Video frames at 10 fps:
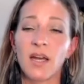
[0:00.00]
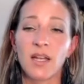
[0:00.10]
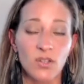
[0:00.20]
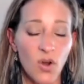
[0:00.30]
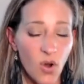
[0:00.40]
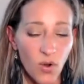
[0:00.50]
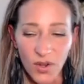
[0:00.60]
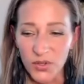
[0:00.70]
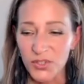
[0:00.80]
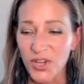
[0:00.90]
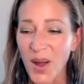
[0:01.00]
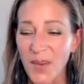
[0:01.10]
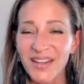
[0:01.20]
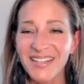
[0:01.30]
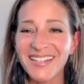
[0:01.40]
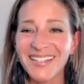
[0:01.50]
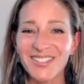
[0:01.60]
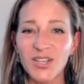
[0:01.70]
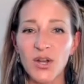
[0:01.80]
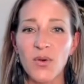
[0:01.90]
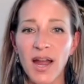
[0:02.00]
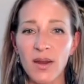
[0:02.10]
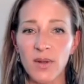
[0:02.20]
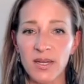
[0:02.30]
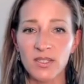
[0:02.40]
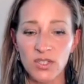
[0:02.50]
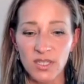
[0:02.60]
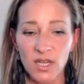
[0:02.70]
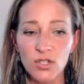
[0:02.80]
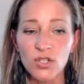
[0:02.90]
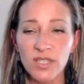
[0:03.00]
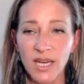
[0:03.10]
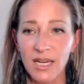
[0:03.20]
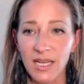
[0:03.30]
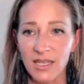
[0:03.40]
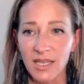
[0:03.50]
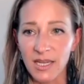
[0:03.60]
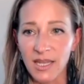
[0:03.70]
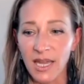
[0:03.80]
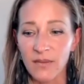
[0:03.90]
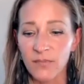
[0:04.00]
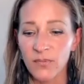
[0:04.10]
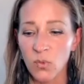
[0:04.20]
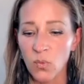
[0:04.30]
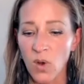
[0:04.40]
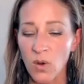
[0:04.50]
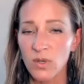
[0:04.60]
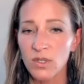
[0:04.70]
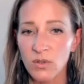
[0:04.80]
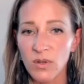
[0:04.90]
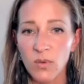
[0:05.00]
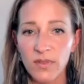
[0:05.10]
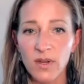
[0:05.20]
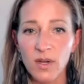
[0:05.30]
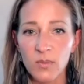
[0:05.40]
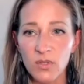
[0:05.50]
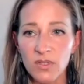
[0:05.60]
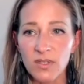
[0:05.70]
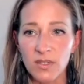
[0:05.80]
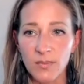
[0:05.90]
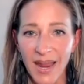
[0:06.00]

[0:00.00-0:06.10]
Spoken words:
It's a whole other topic. And so I just understanding that what we're doing with their immune system